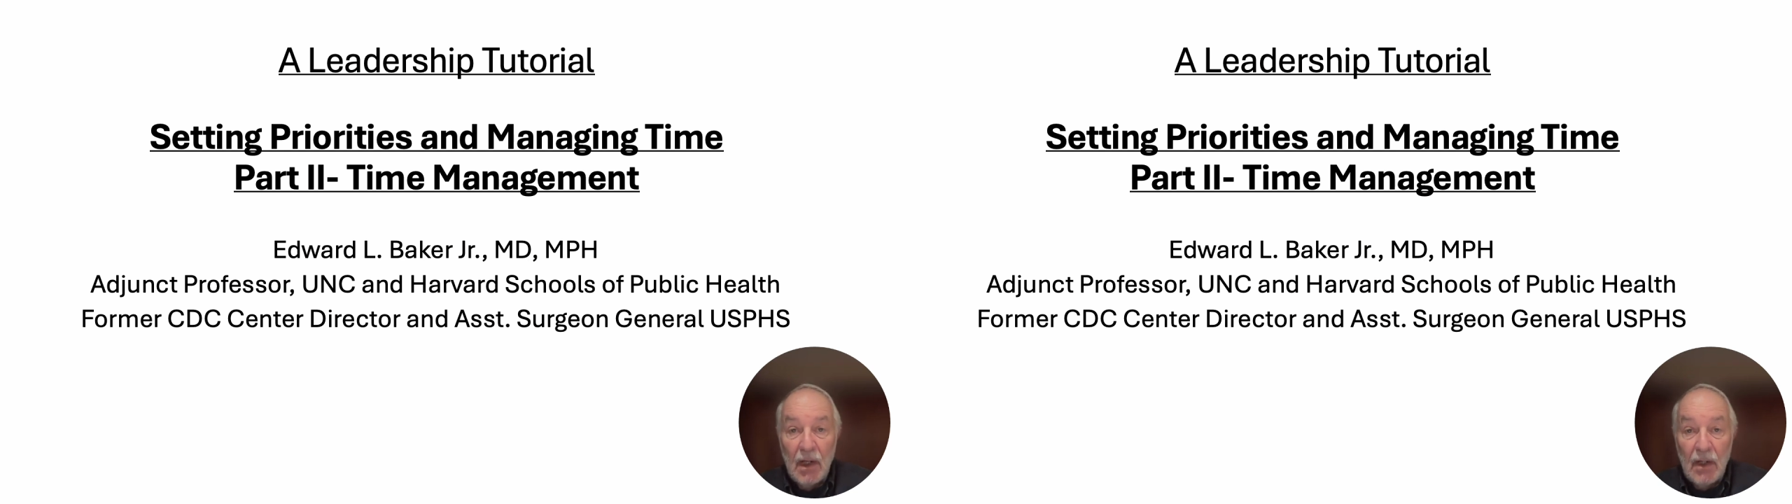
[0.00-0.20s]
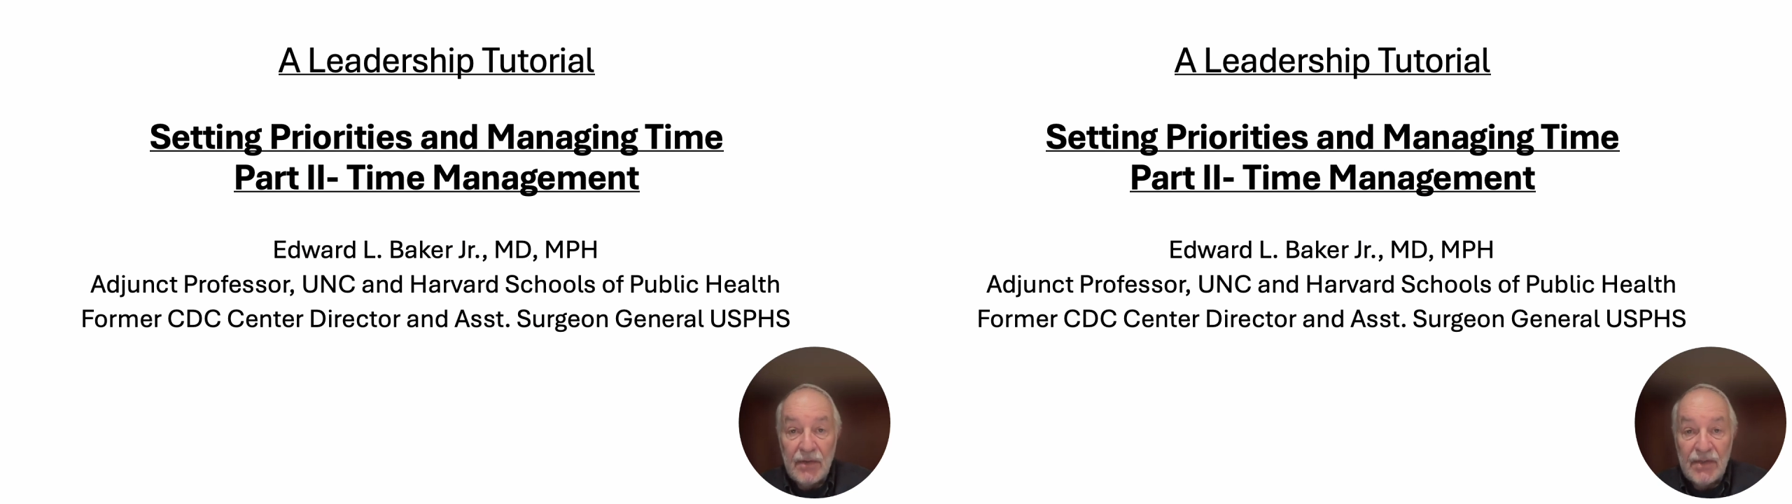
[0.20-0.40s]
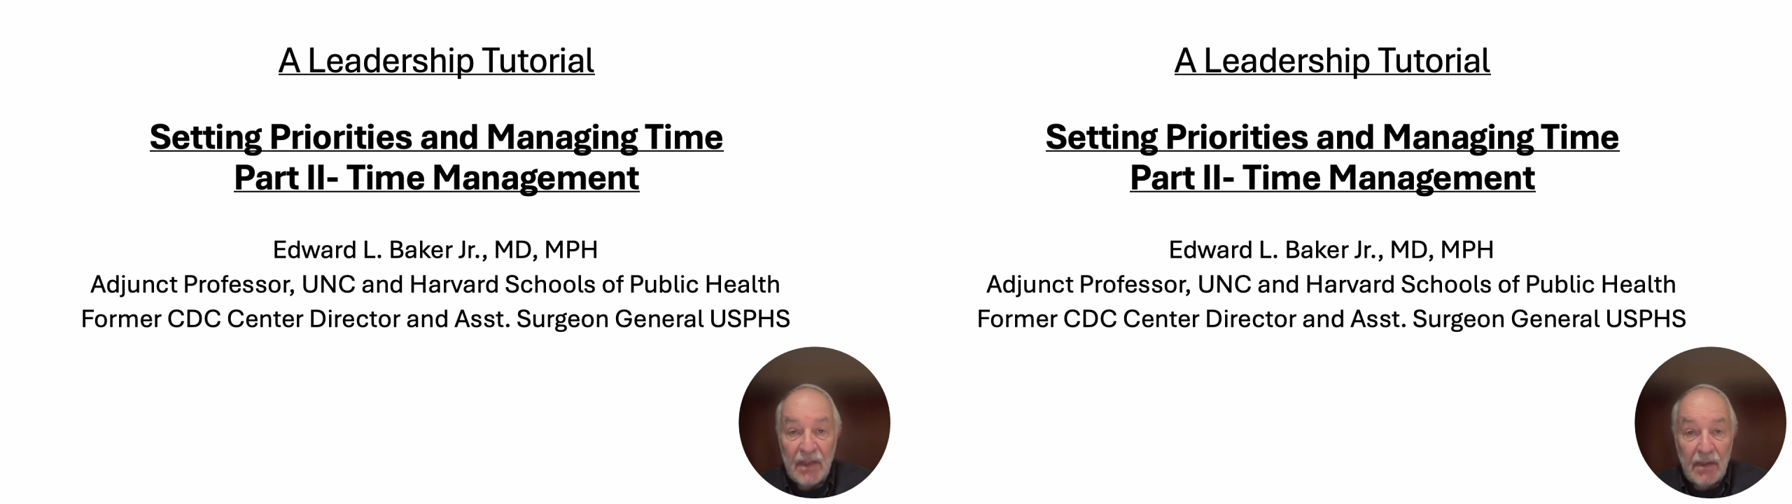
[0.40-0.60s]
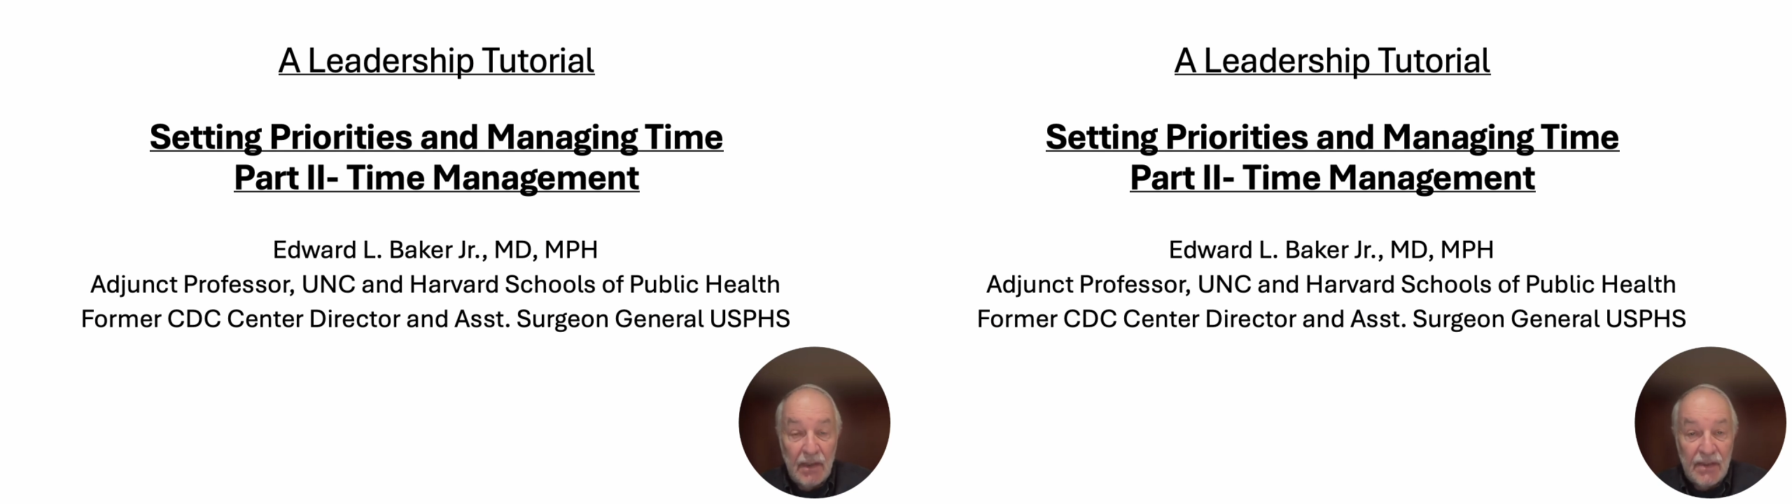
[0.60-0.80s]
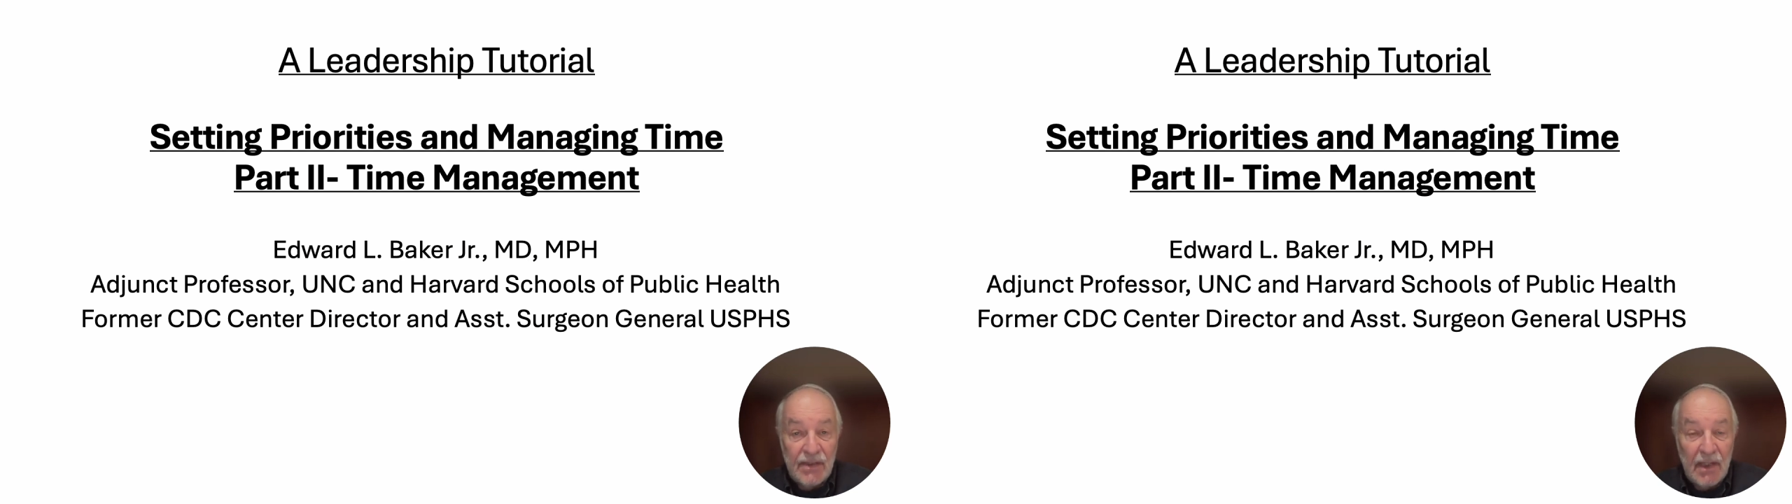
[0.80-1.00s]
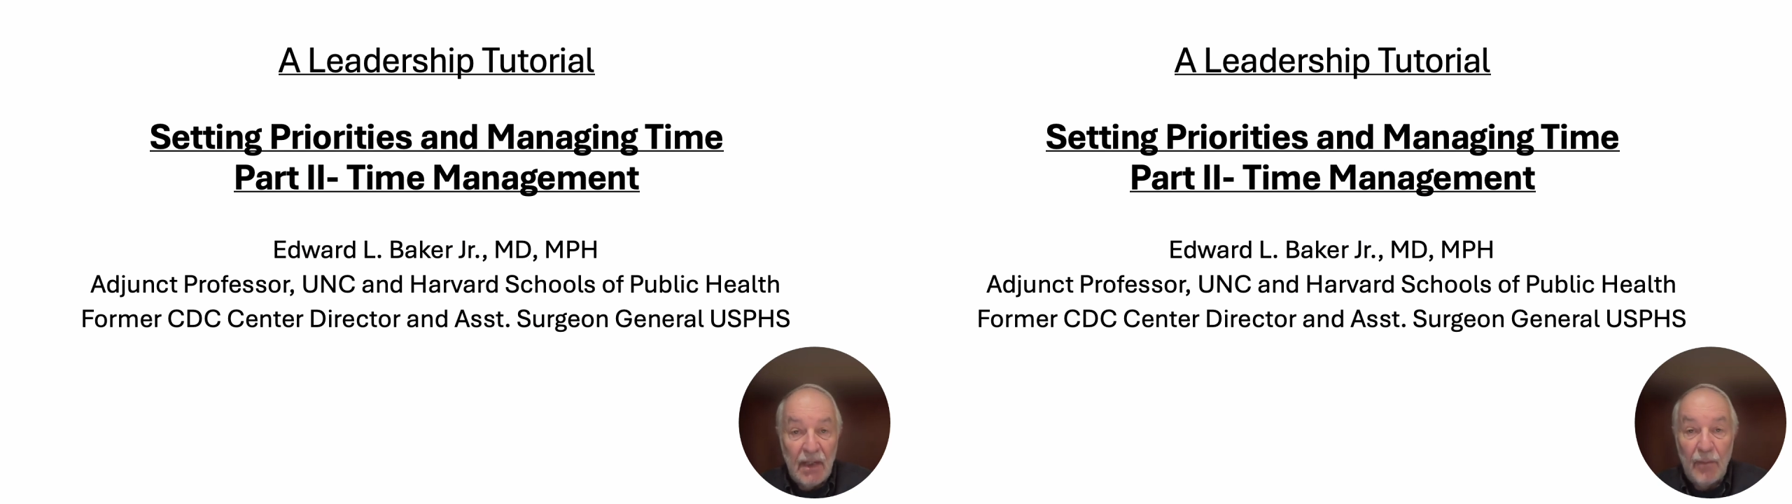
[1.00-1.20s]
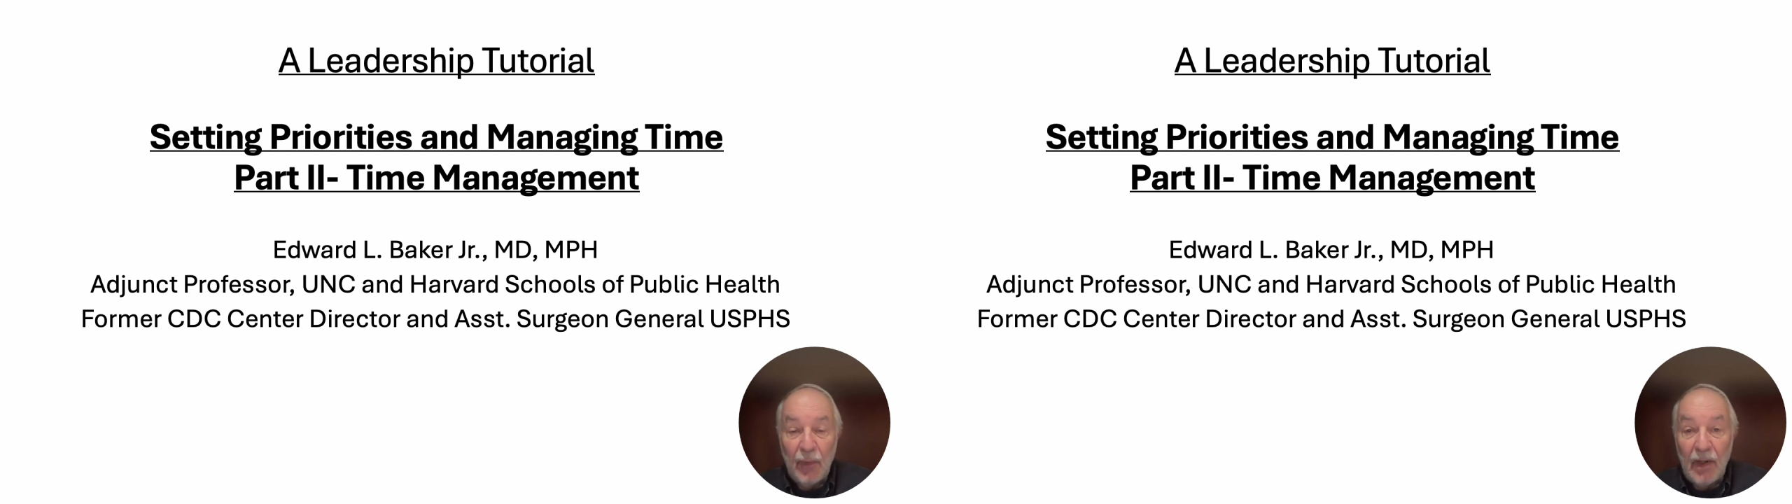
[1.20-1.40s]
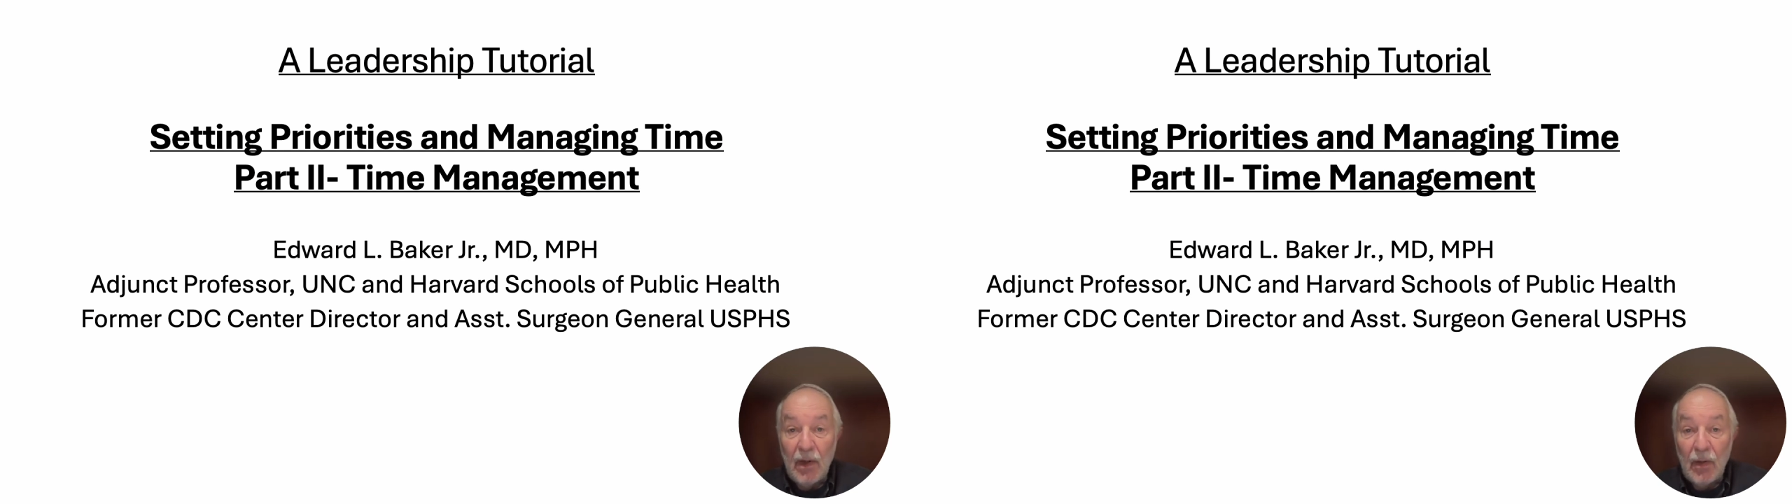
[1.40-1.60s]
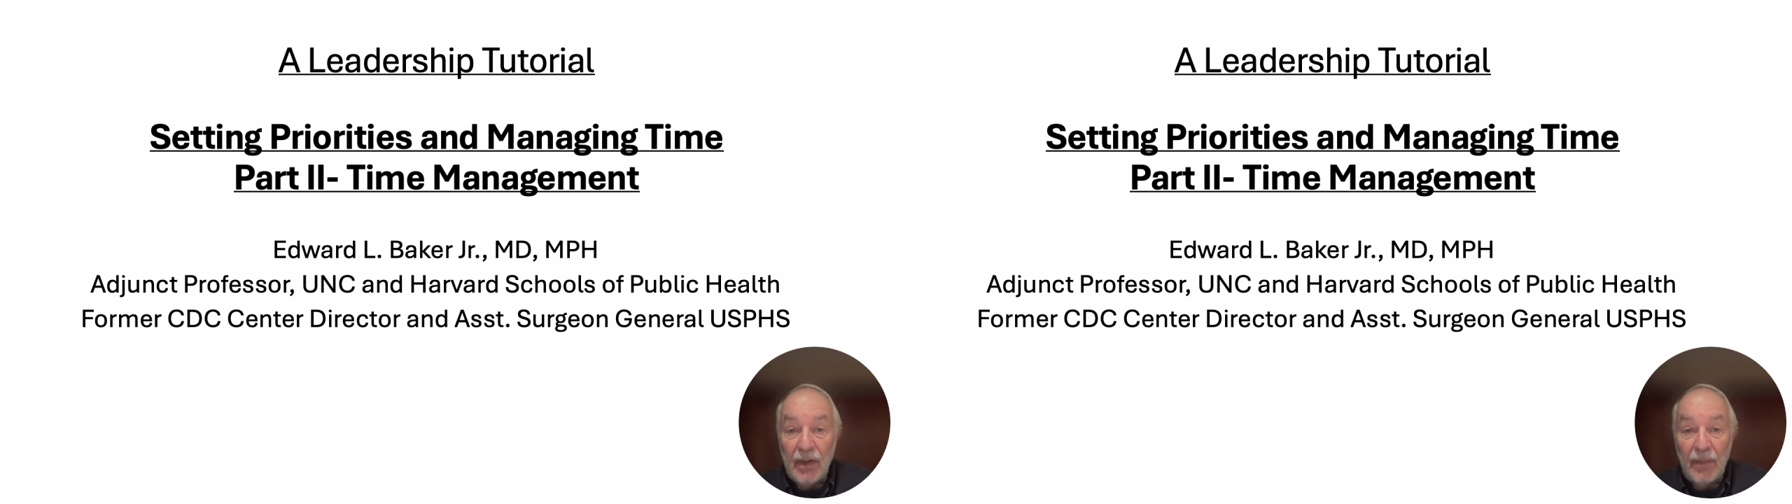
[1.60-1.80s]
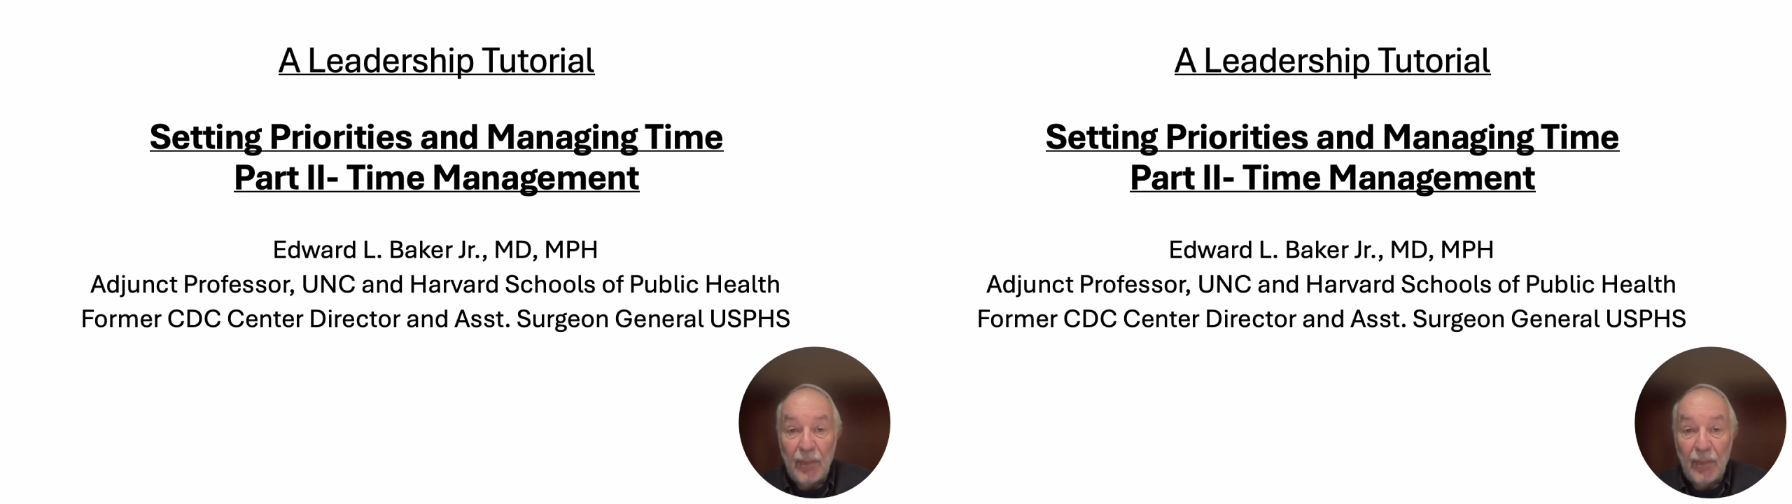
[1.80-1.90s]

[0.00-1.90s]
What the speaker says: on the setting priority